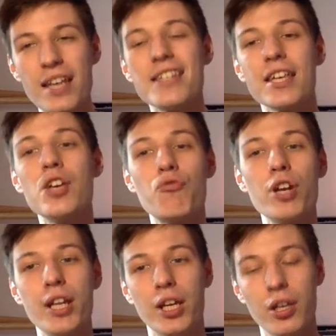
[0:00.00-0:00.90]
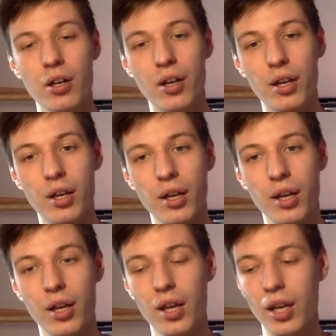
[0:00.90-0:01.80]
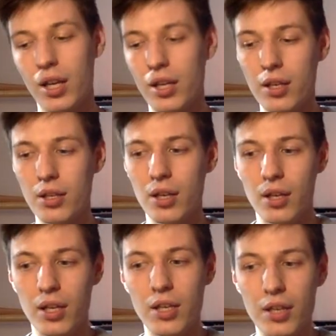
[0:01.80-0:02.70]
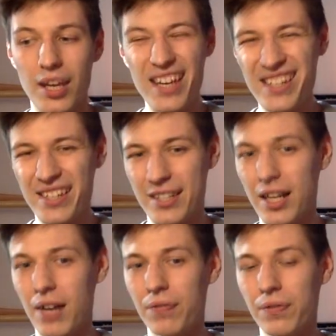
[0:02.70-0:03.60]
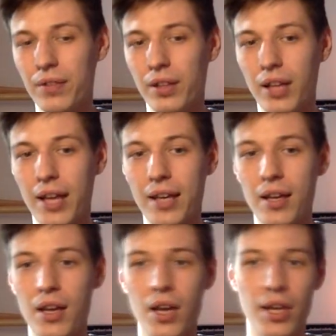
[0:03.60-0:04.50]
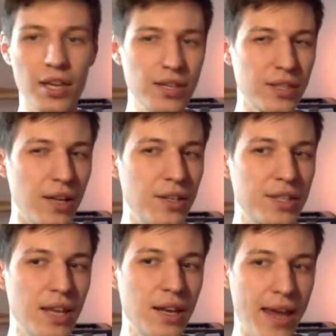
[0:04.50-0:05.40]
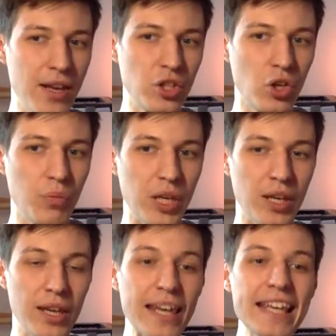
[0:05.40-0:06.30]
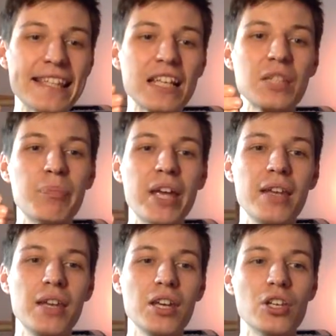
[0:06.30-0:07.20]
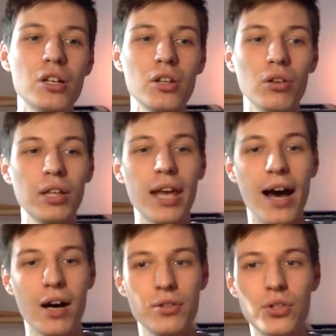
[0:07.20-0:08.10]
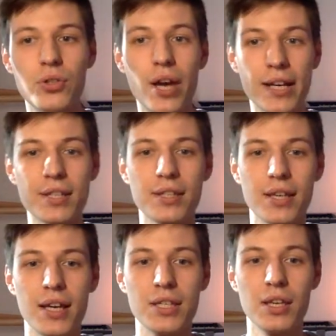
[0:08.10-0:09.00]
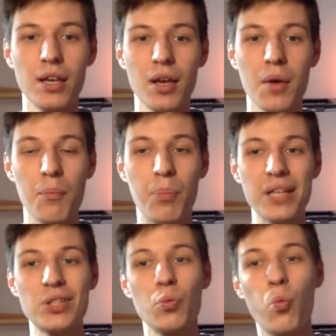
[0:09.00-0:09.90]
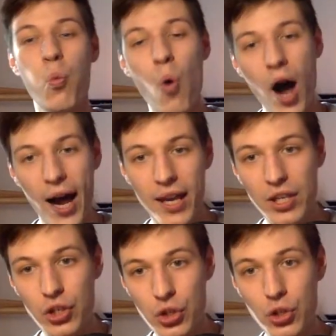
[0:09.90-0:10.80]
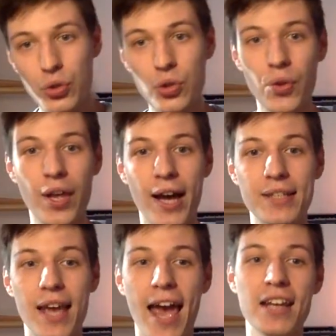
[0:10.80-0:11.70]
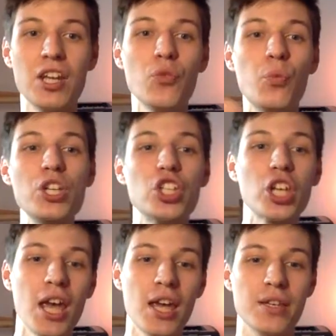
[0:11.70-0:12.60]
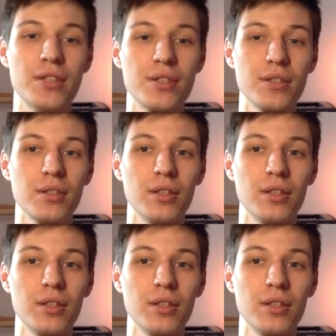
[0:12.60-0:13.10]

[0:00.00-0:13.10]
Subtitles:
he really good in his stuff, like he's understand anatomy, he's explaining not only how to do exercise, but why you should do that, and in which case,